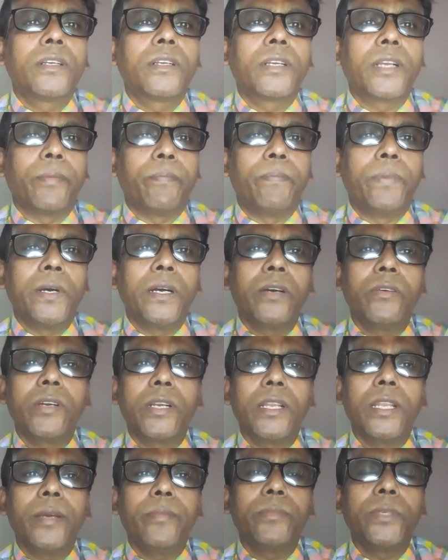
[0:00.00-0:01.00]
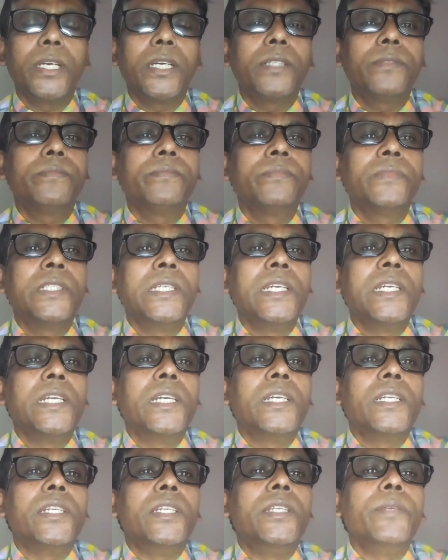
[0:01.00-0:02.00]
kappa or lambda
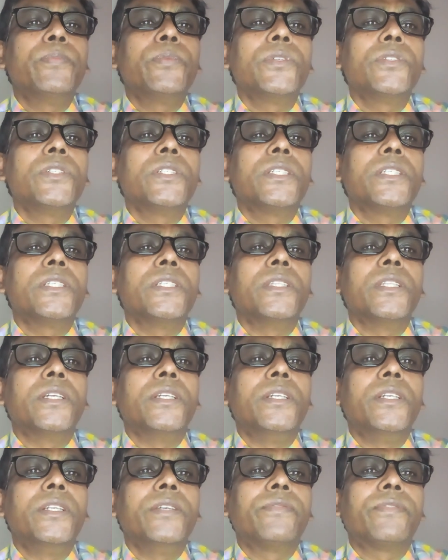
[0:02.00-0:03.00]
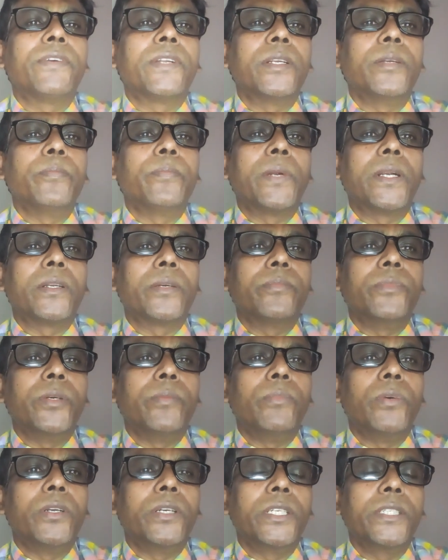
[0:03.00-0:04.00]
deposited in the different part of the
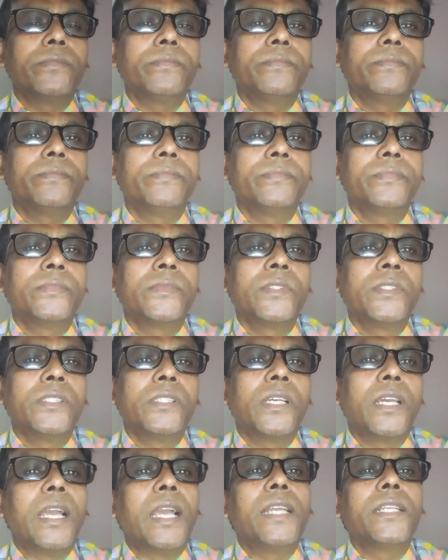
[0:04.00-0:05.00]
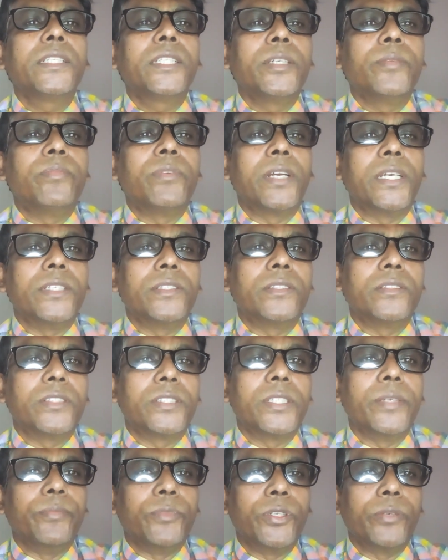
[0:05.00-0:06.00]
body and give rise to
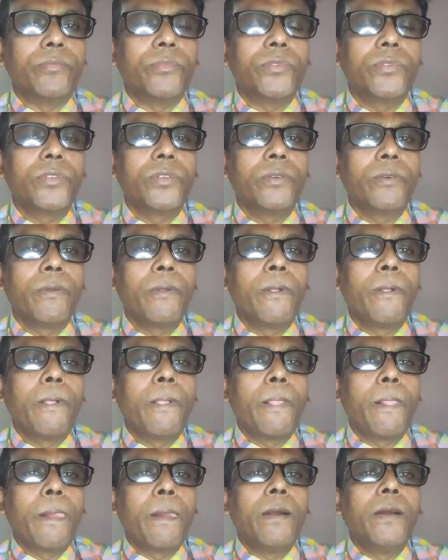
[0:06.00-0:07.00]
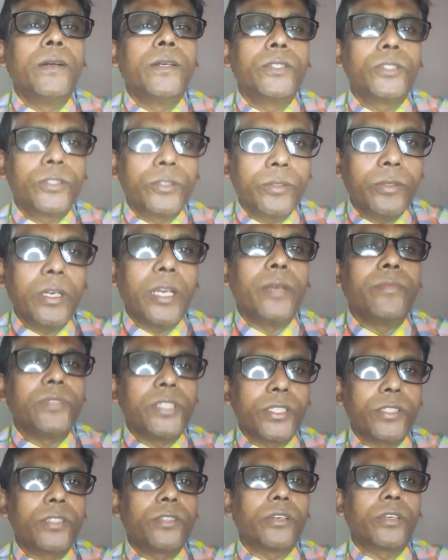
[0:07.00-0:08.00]
symptoms. So I'm
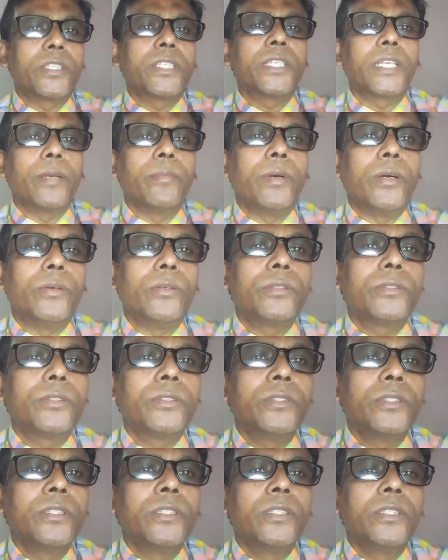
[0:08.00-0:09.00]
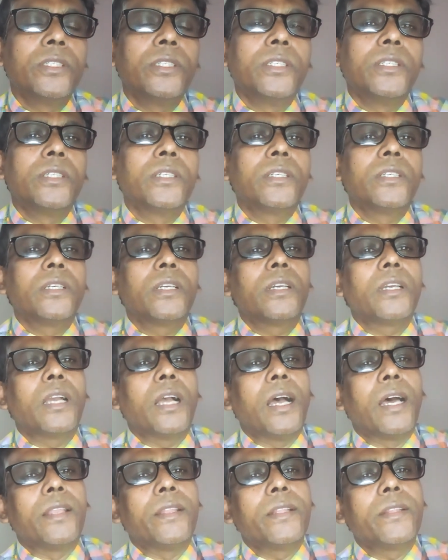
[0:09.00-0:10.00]
just talking about
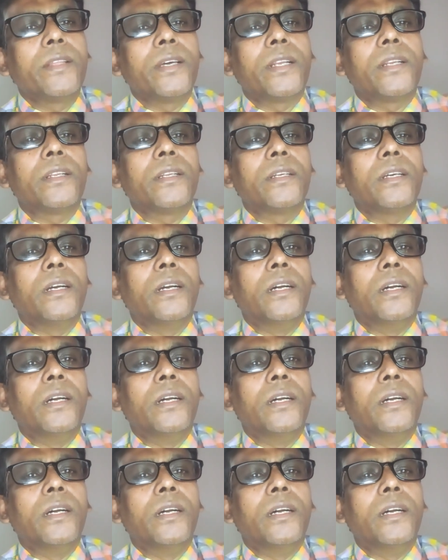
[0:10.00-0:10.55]
another